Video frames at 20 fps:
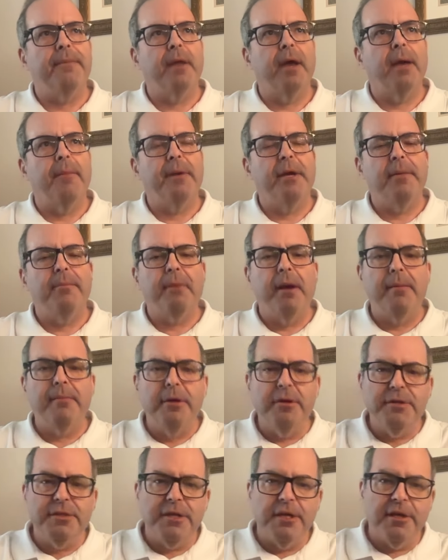I mean, my
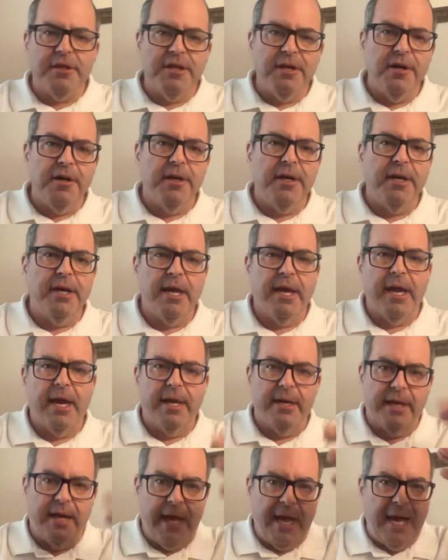music theory,
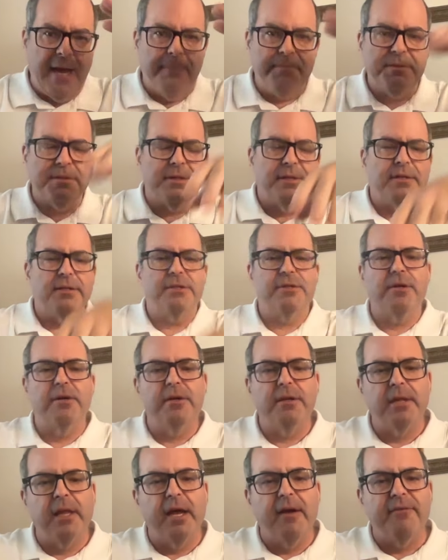again, caps at a
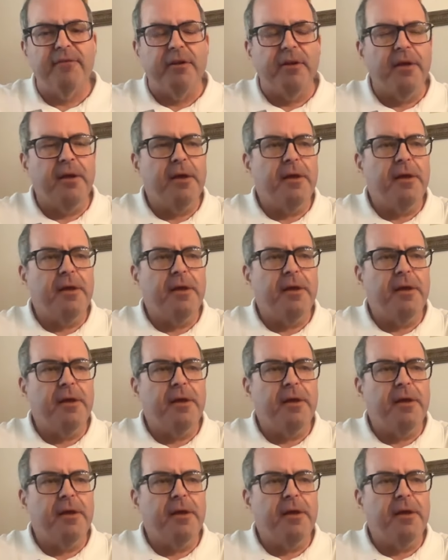certain level.